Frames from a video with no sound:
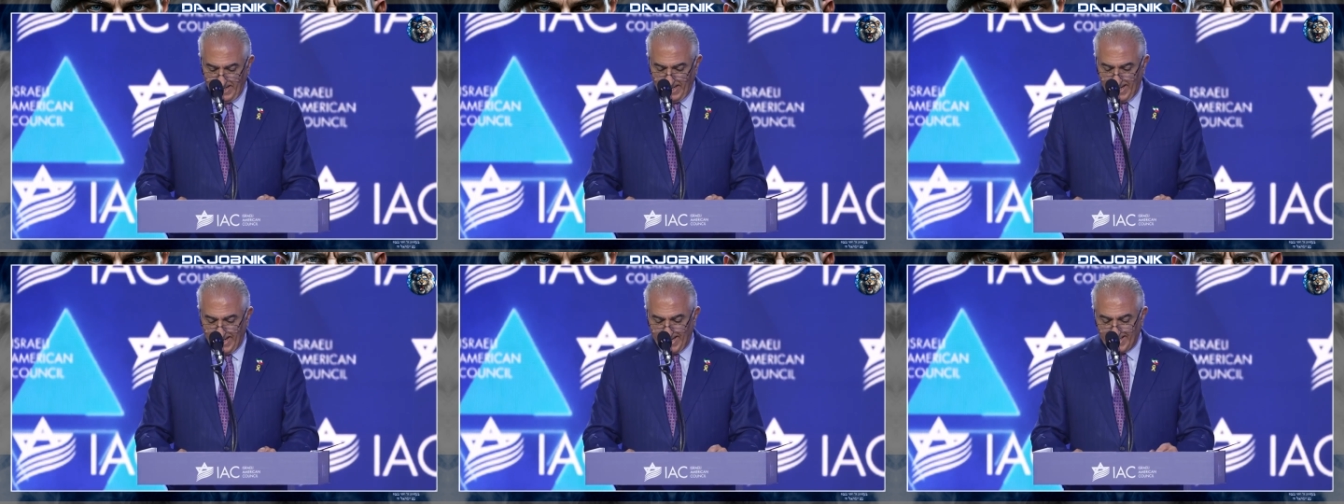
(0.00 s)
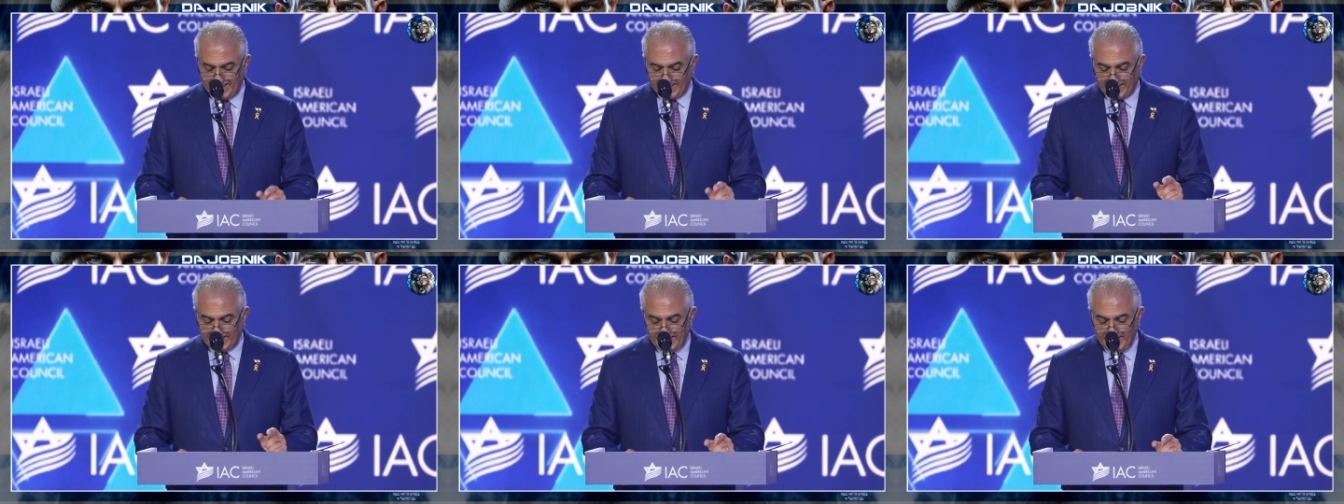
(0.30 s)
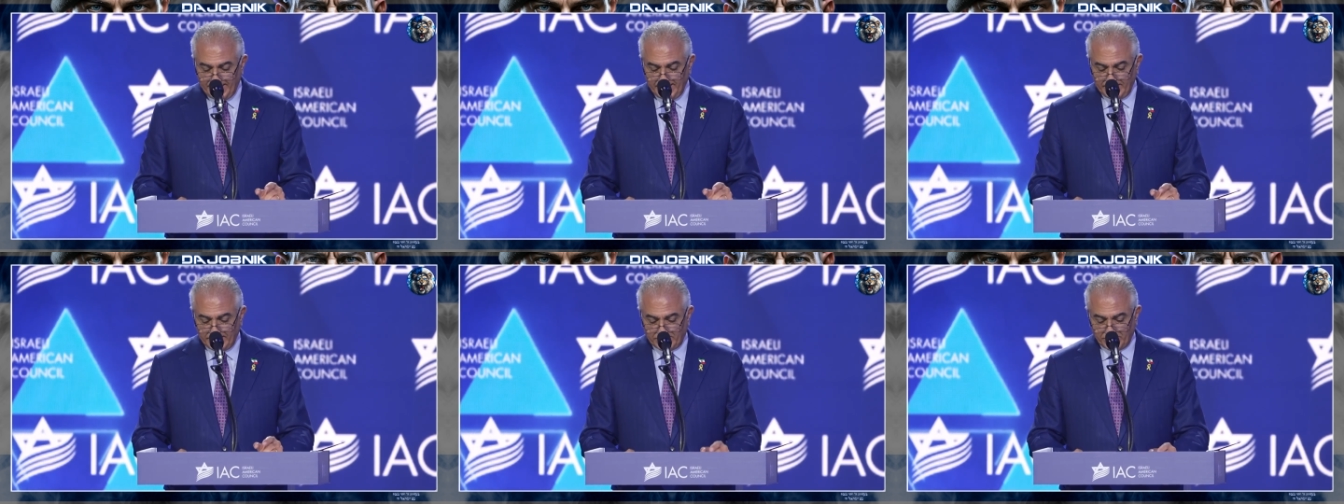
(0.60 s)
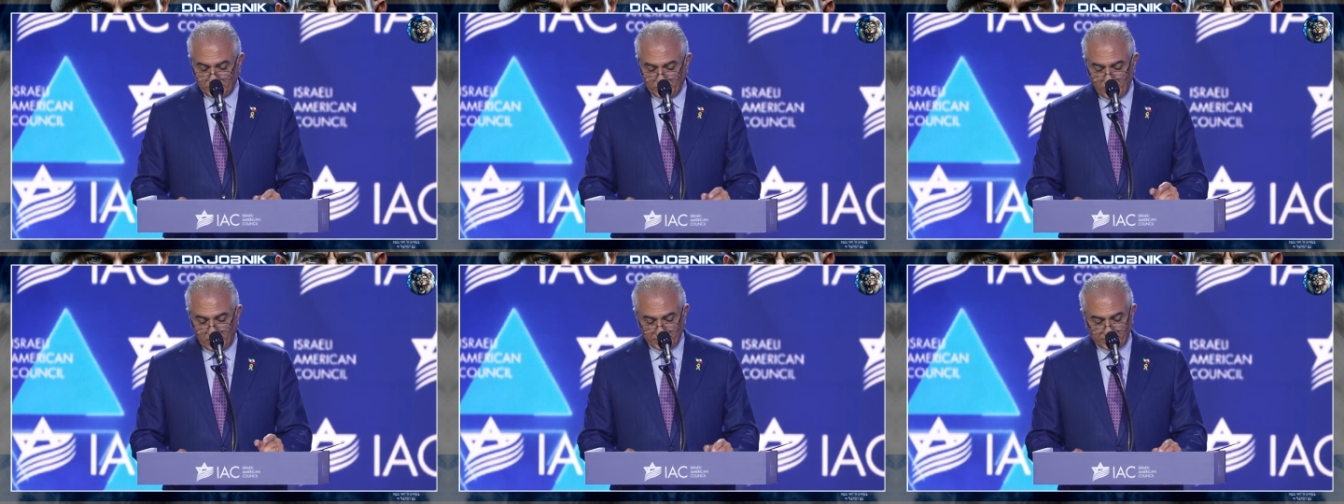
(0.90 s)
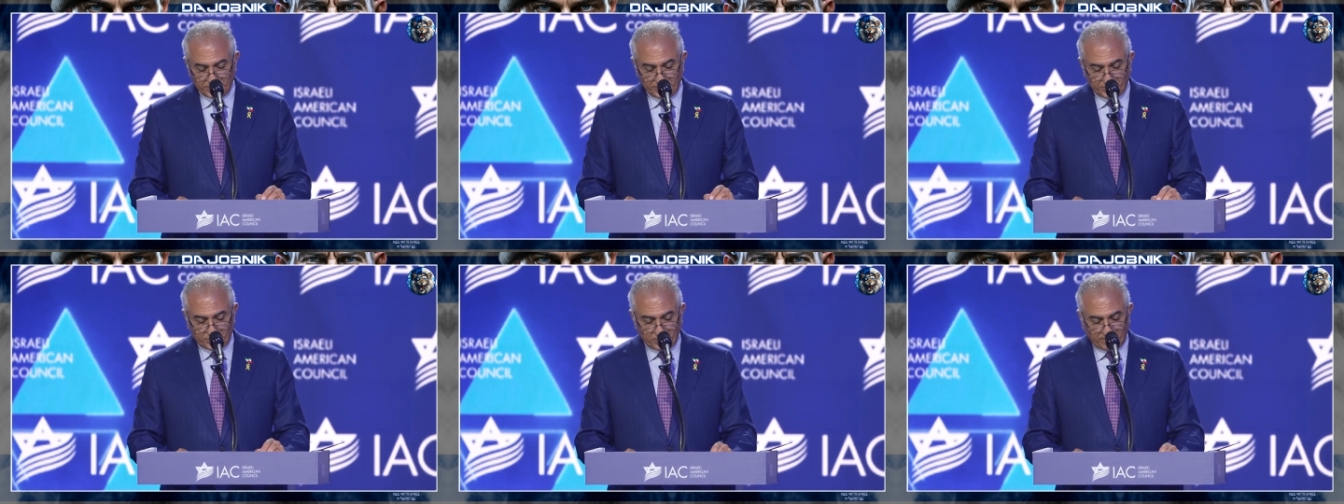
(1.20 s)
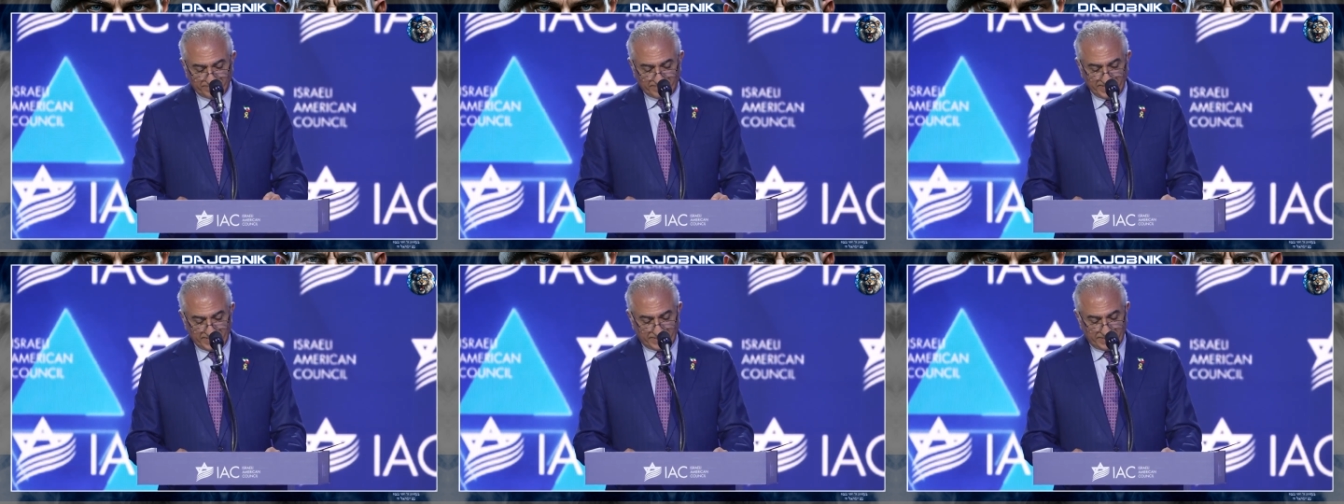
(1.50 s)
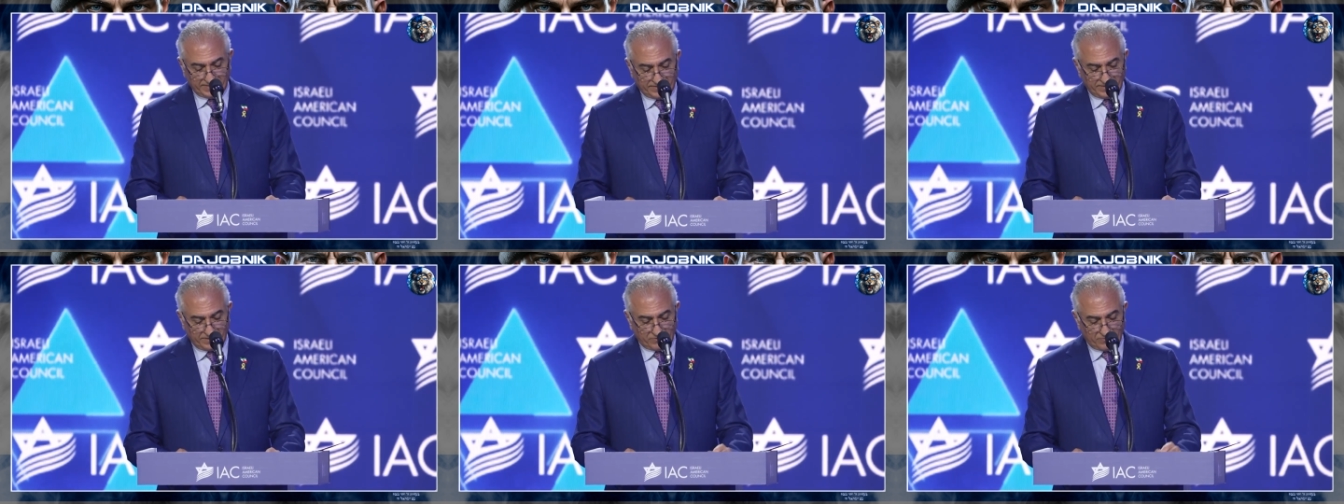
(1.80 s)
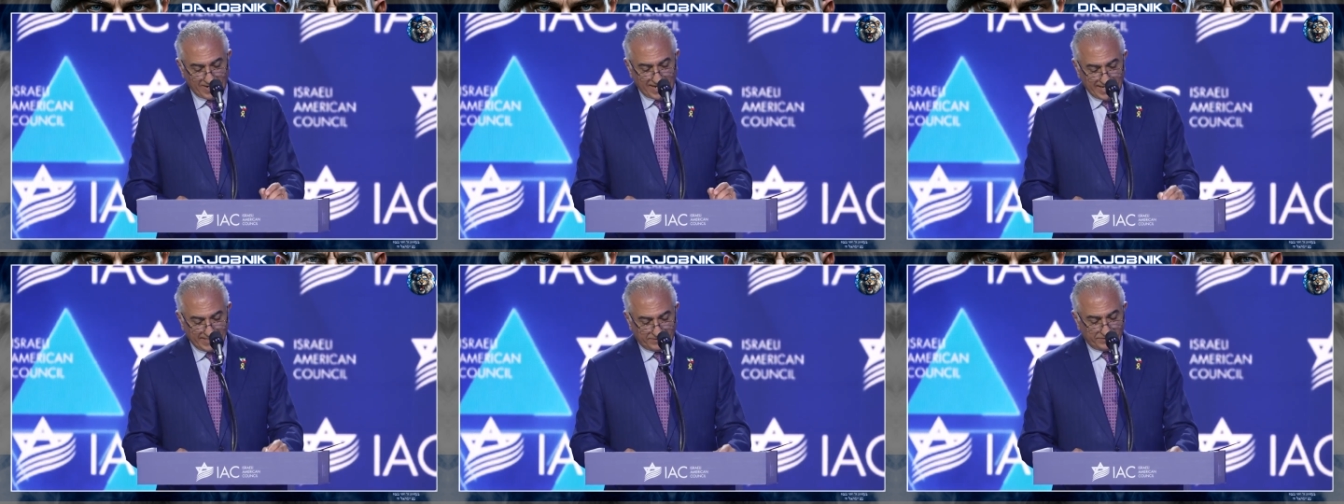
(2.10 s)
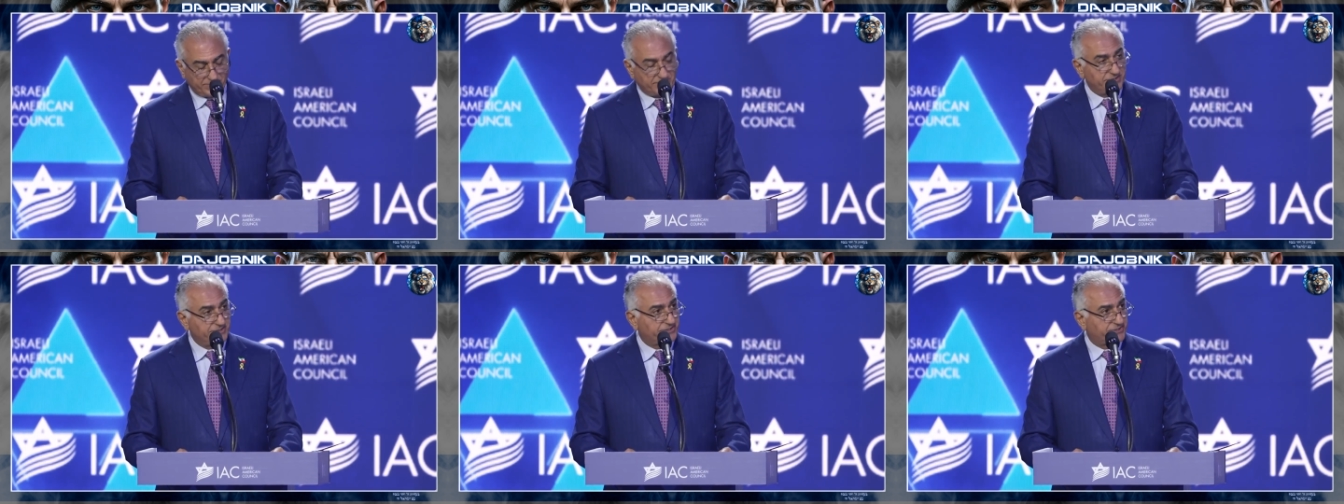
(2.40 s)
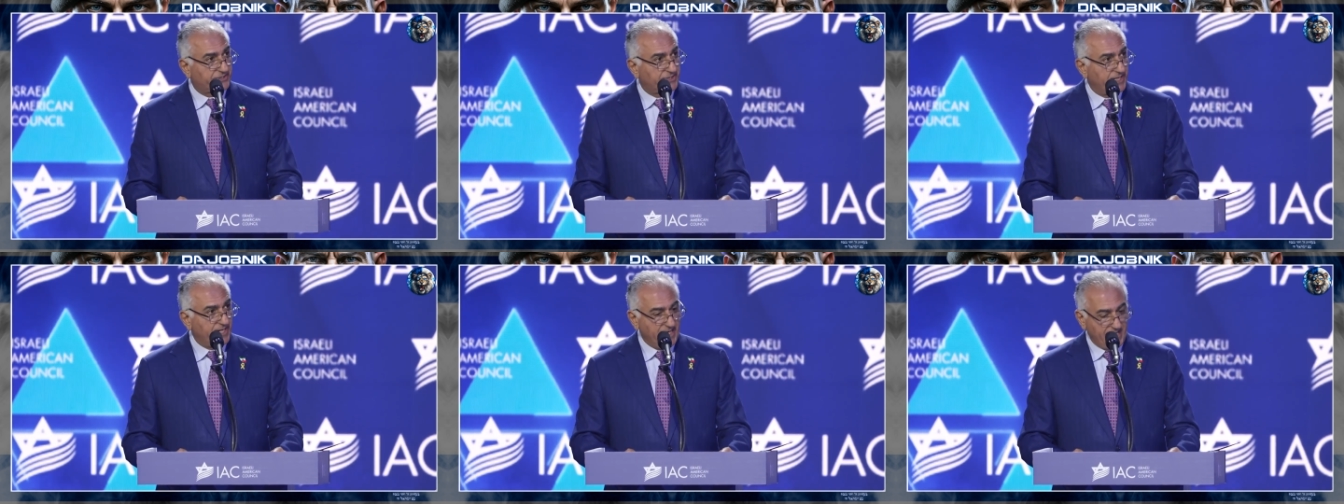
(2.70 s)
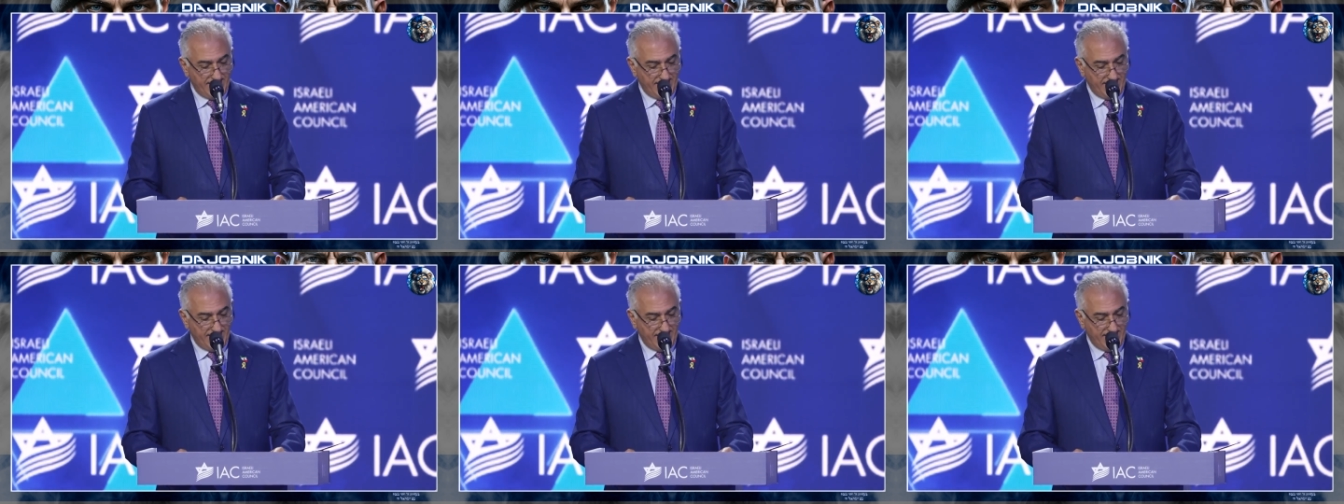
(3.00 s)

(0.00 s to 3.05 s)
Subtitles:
and killed dozens of dissident writers